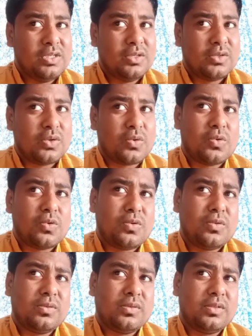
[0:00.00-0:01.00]

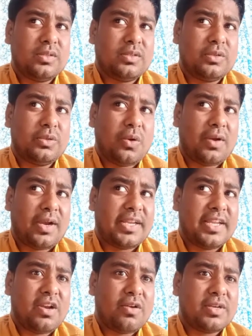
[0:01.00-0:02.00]
So to
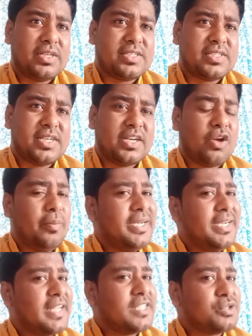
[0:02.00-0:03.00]
attain octet state, how
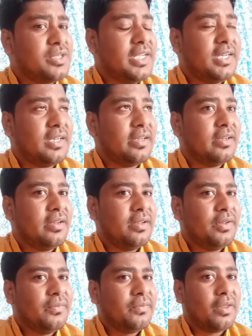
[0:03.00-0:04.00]
many it has to gain?
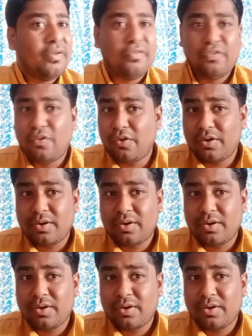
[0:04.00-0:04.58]
4.